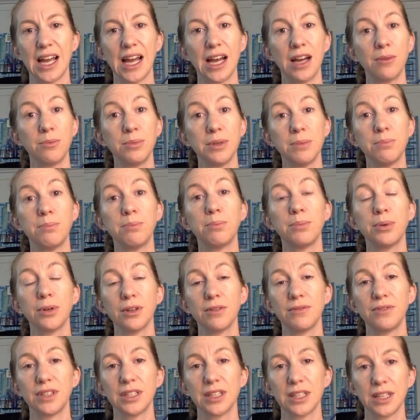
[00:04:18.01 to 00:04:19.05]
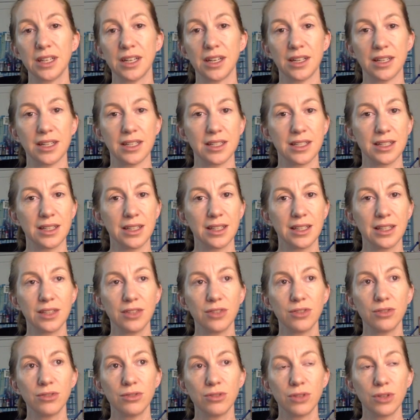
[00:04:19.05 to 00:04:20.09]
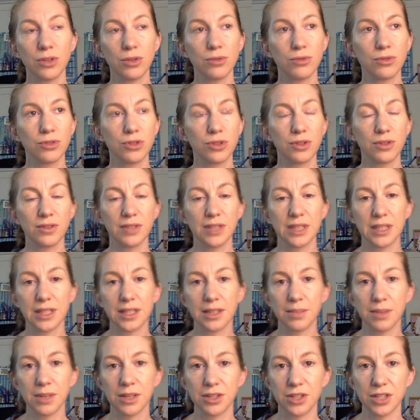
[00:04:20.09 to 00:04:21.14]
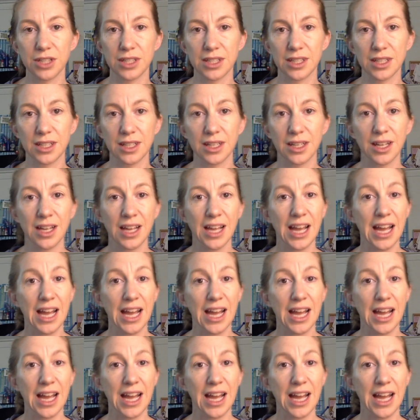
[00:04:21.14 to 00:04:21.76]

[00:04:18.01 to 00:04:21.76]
I'll be perfectly honest, little known trivia about Jessica.